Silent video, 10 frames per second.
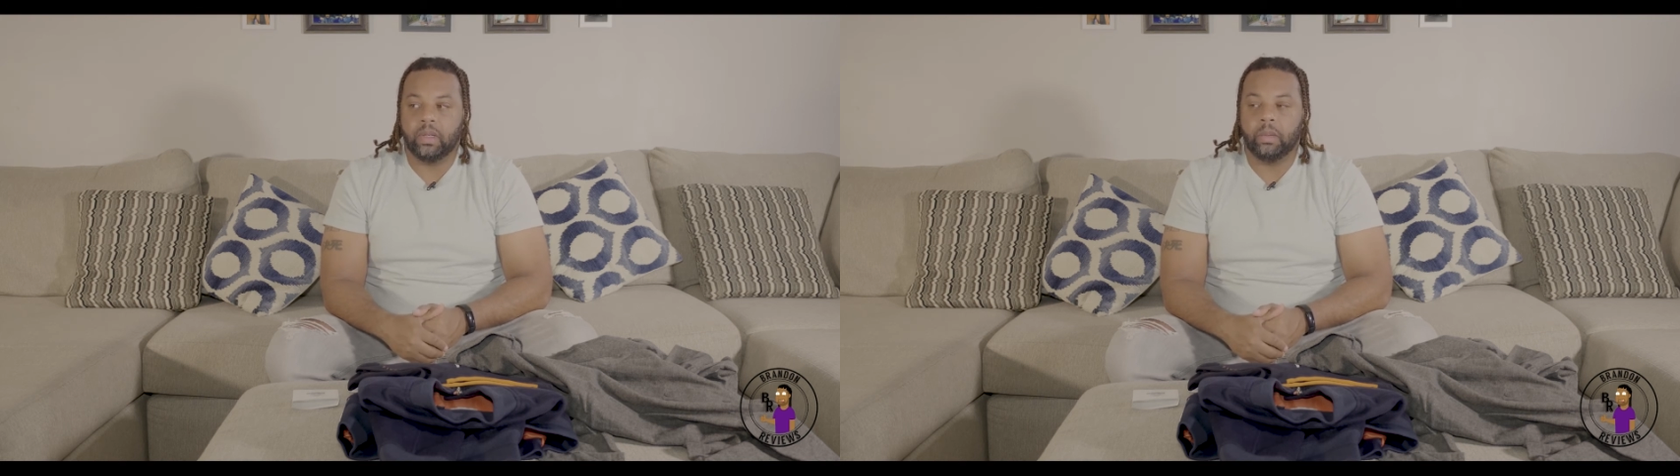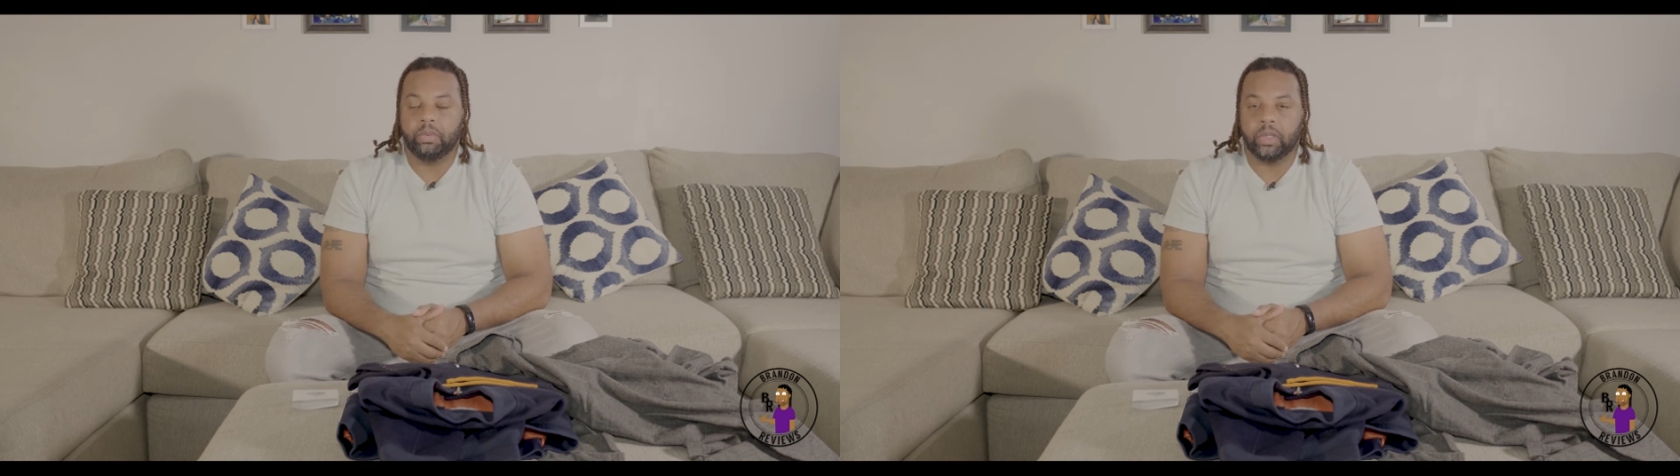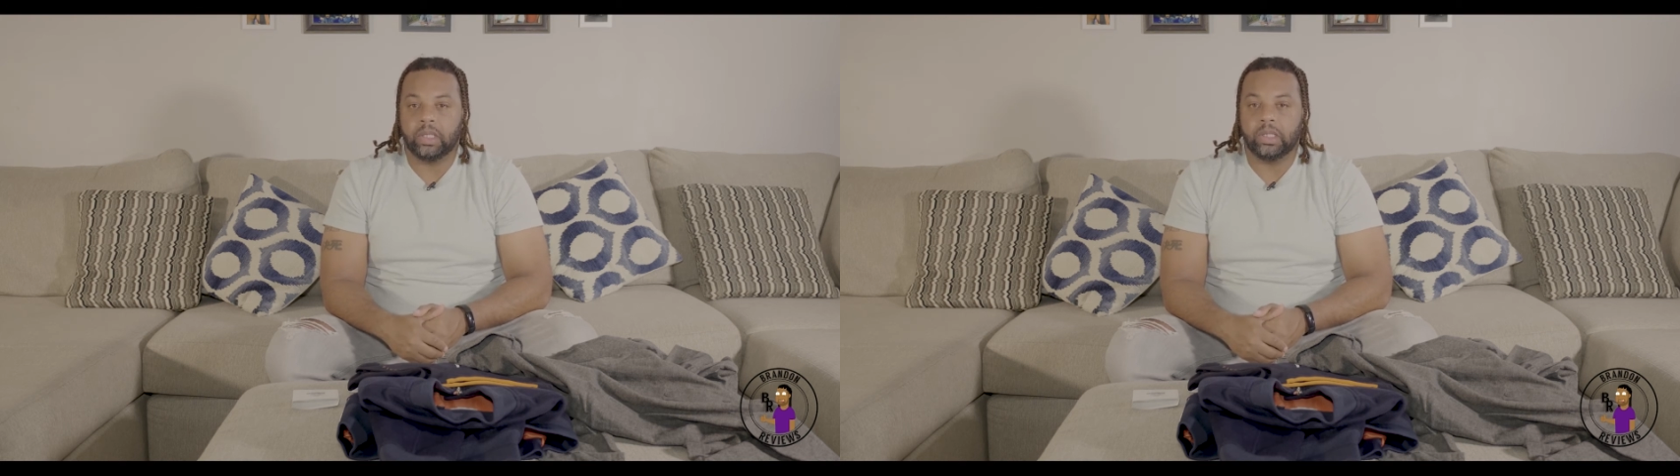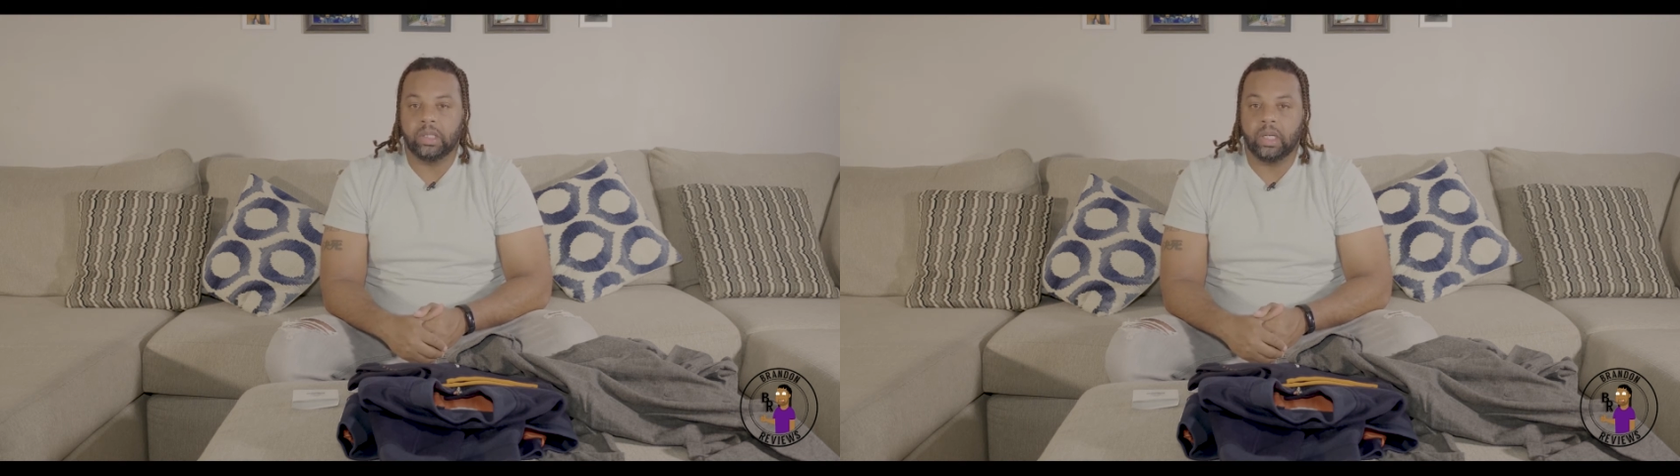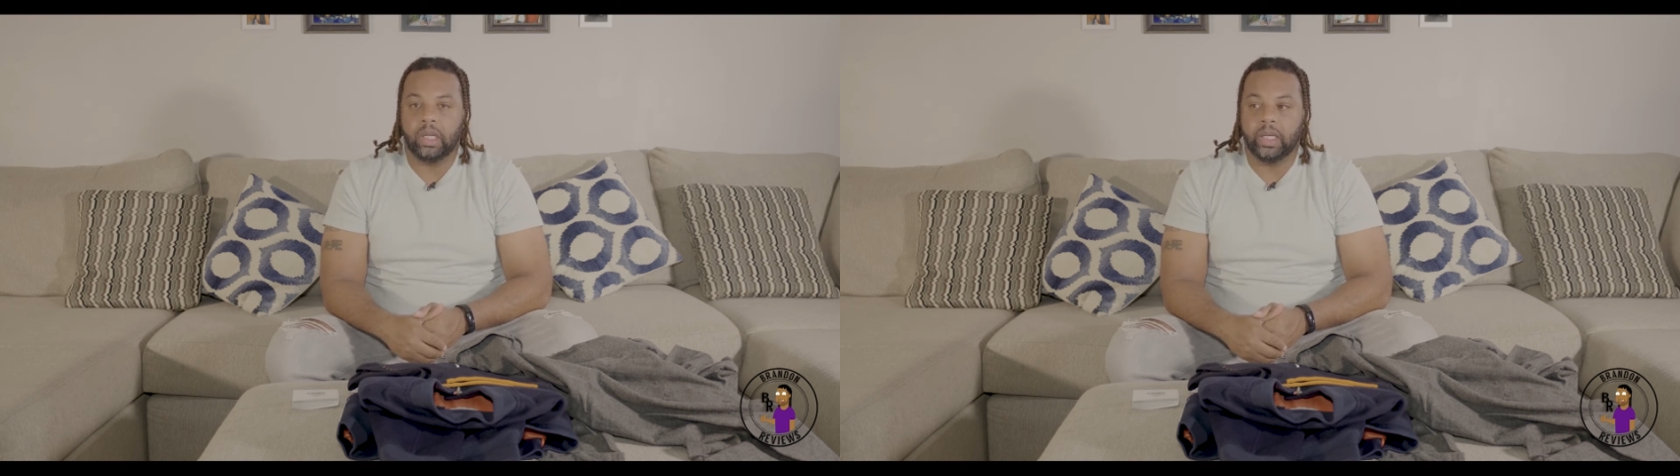a pretty
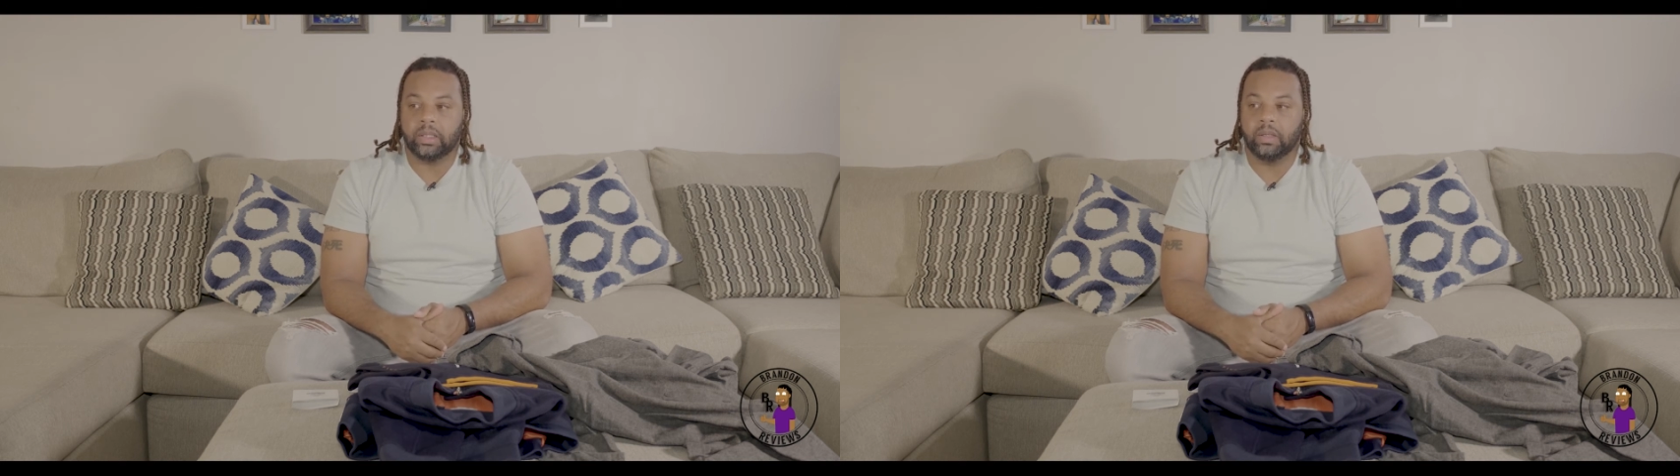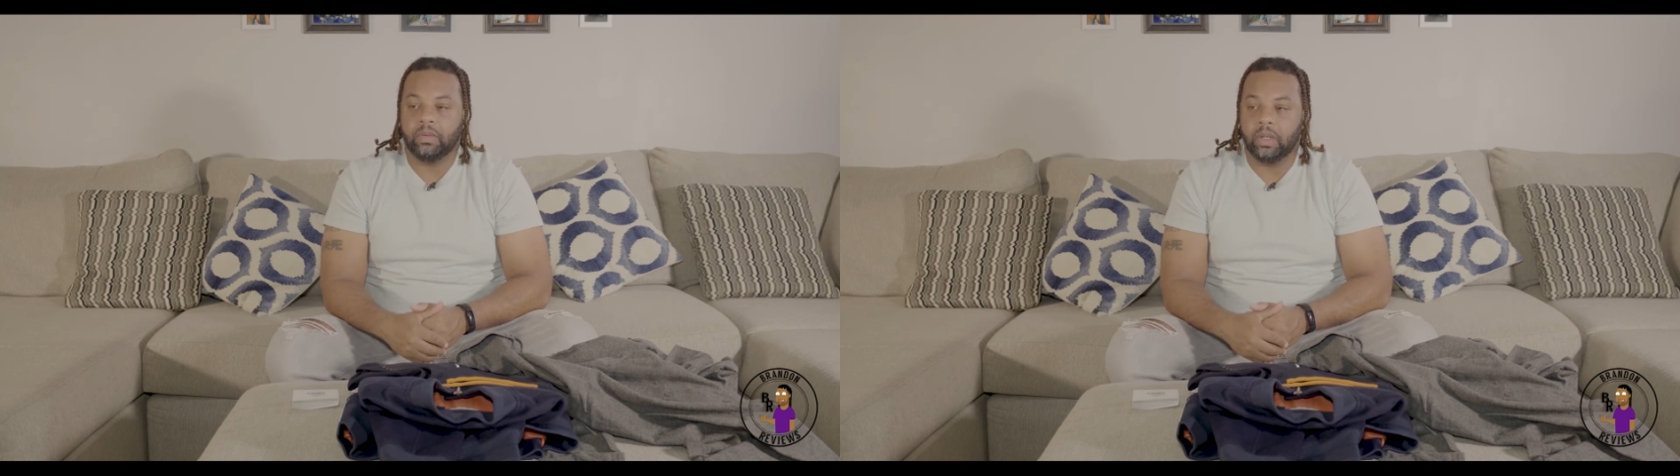decent collection of